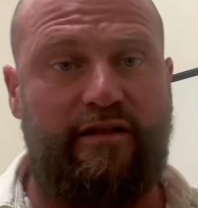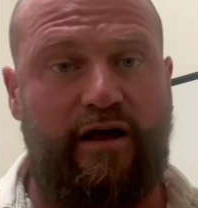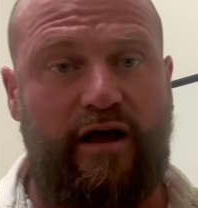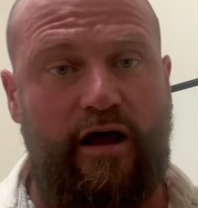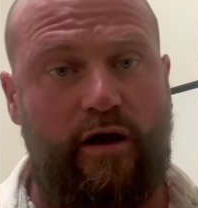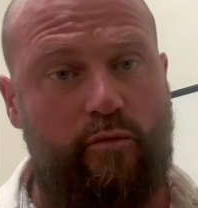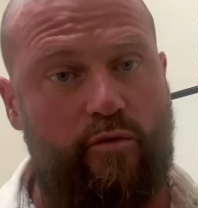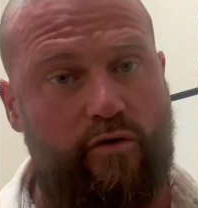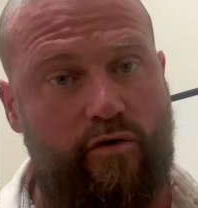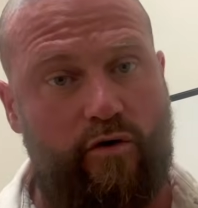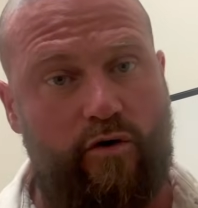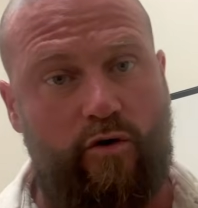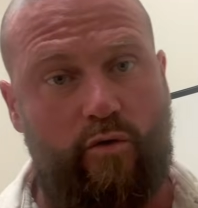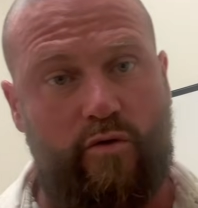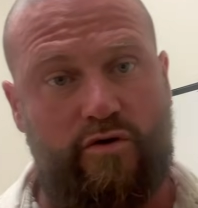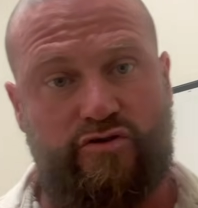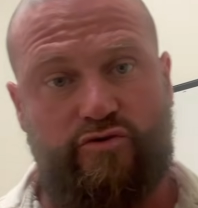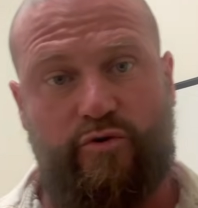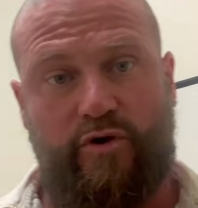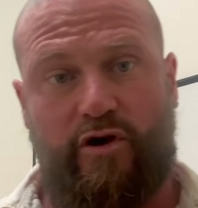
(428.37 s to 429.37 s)
I would
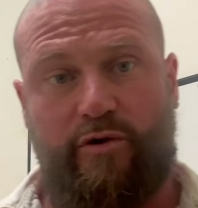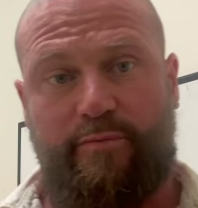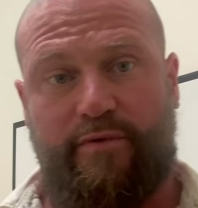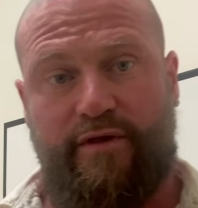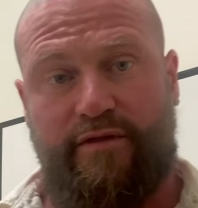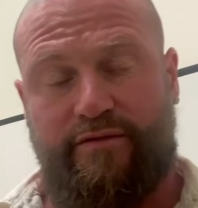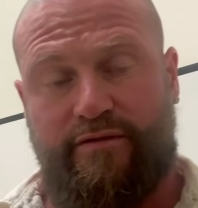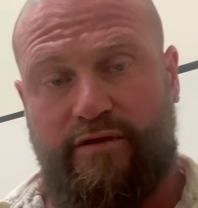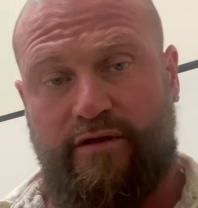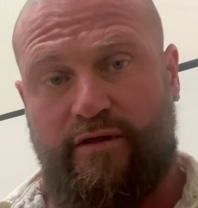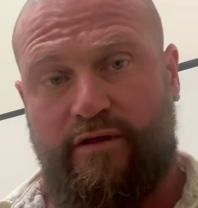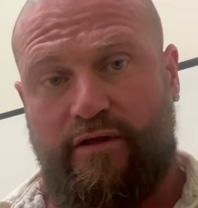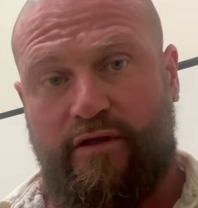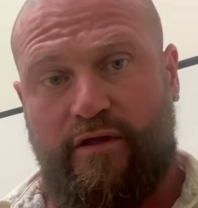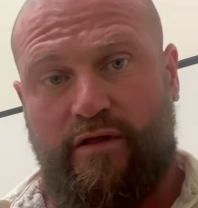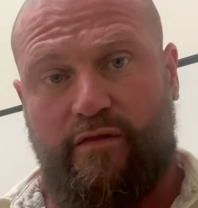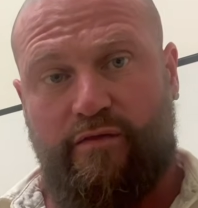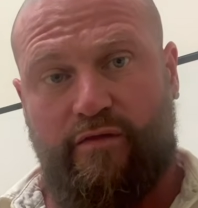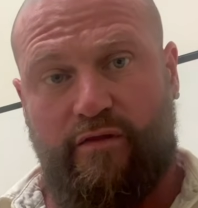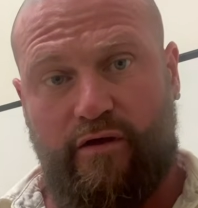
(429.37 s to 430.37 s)
always recommend
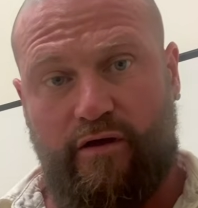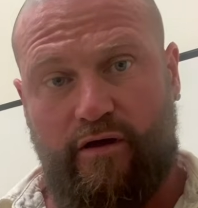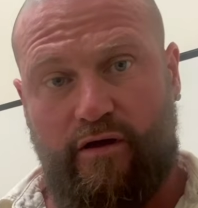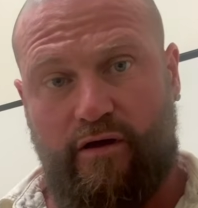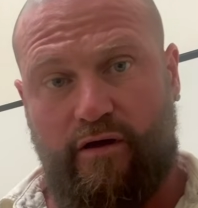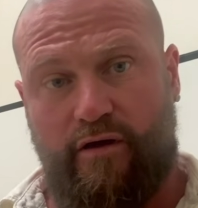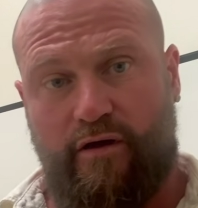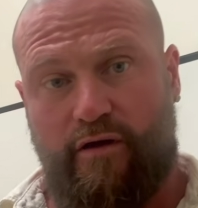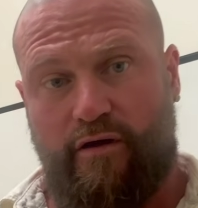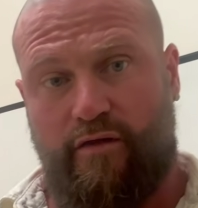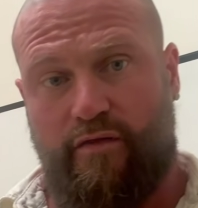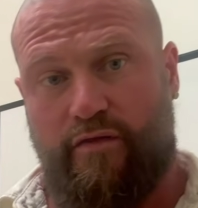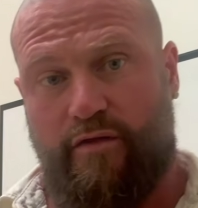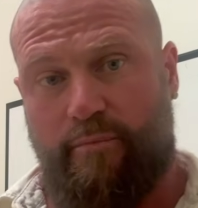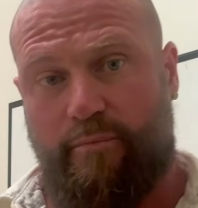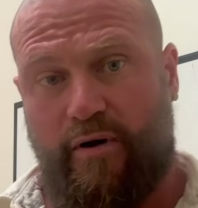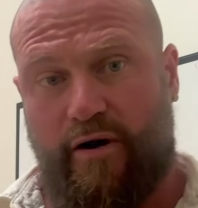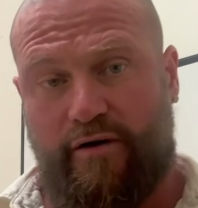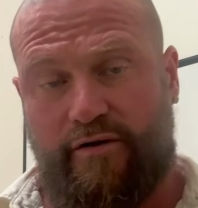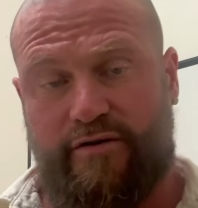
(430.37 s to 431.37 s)
the
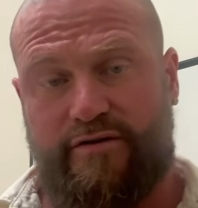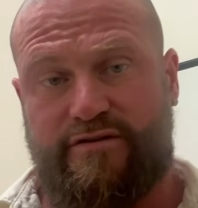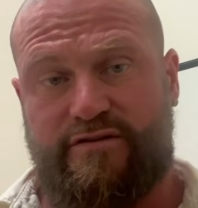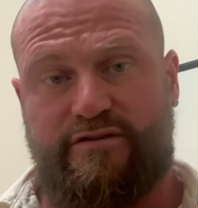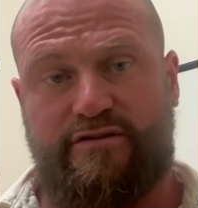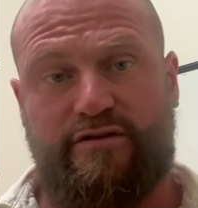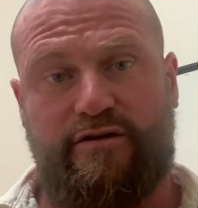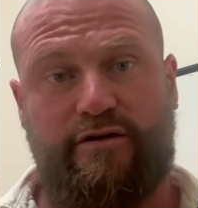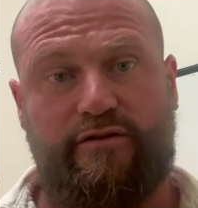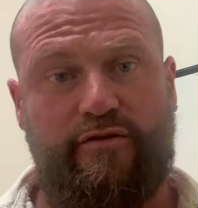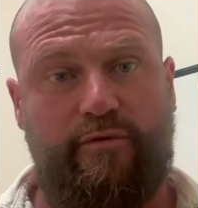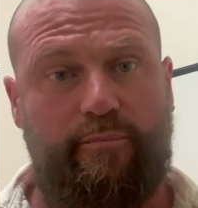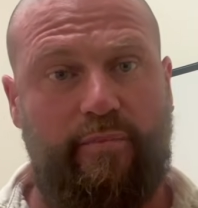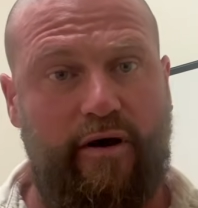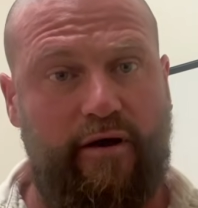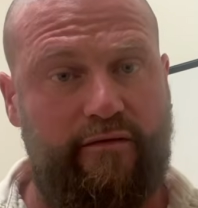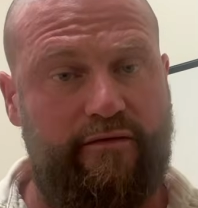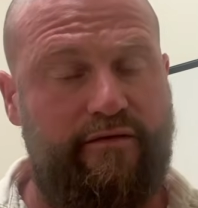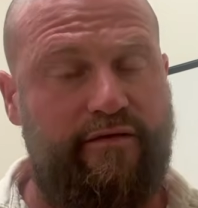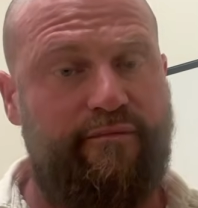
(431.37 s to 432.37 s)
buttocks, the
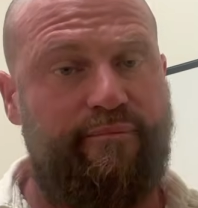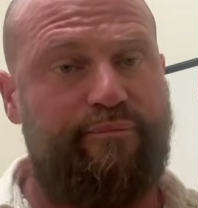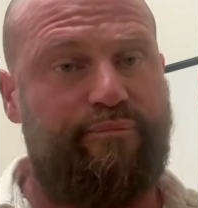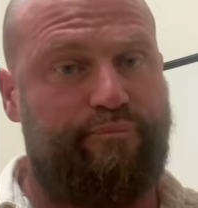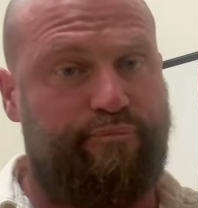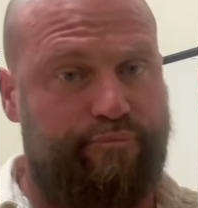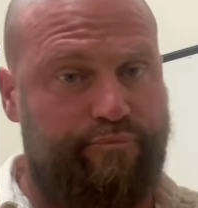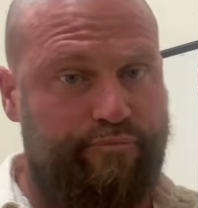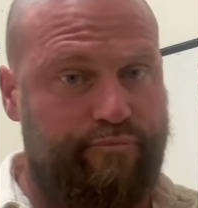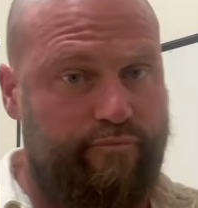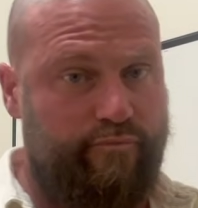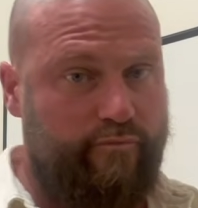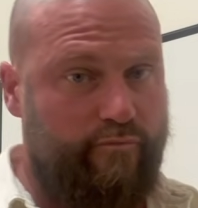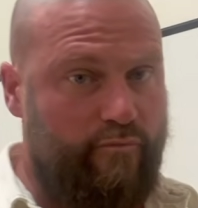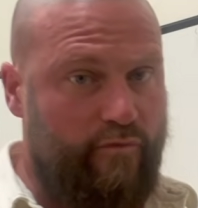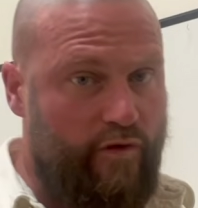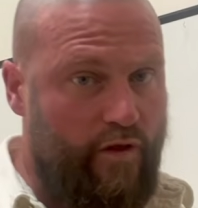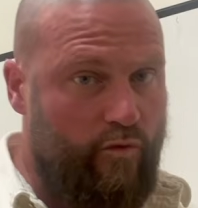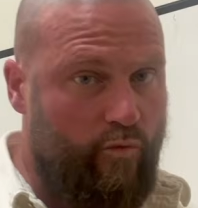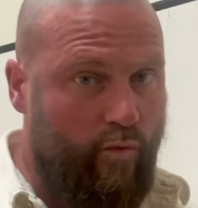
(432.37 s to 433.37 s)
butt.
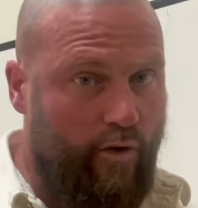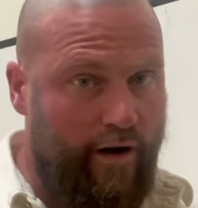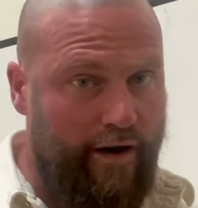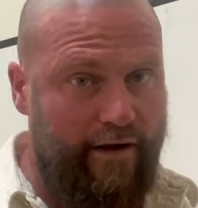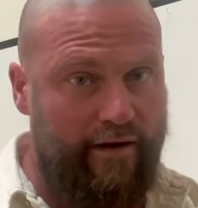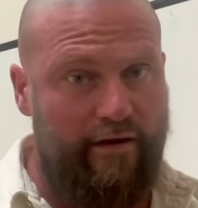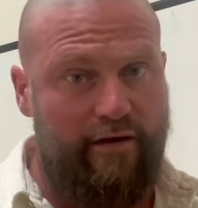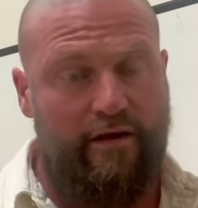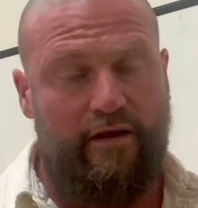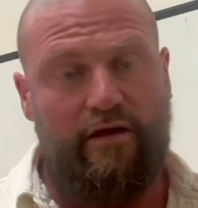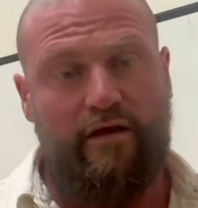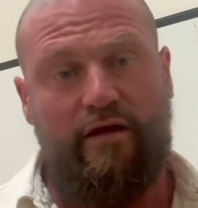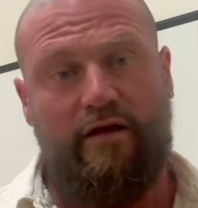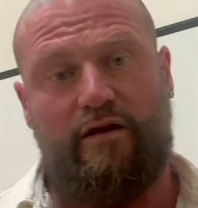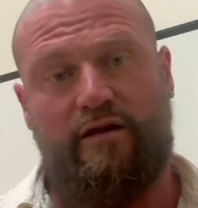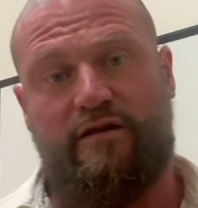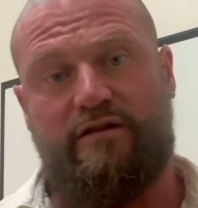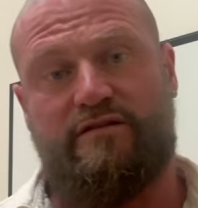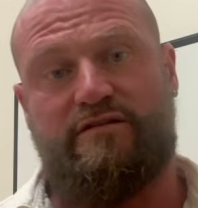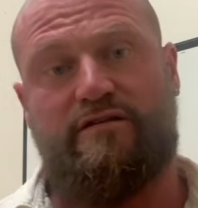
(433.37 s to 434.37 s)
Why?
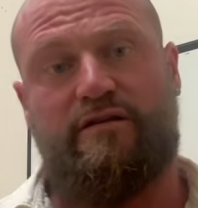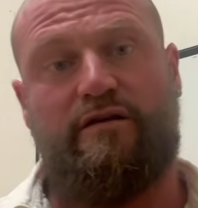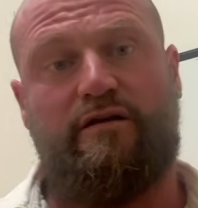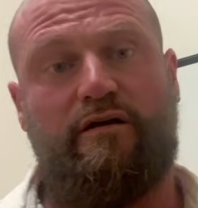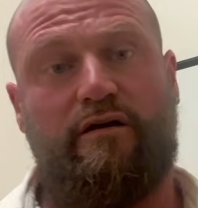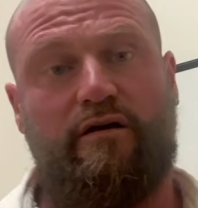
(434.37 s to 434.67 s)
It is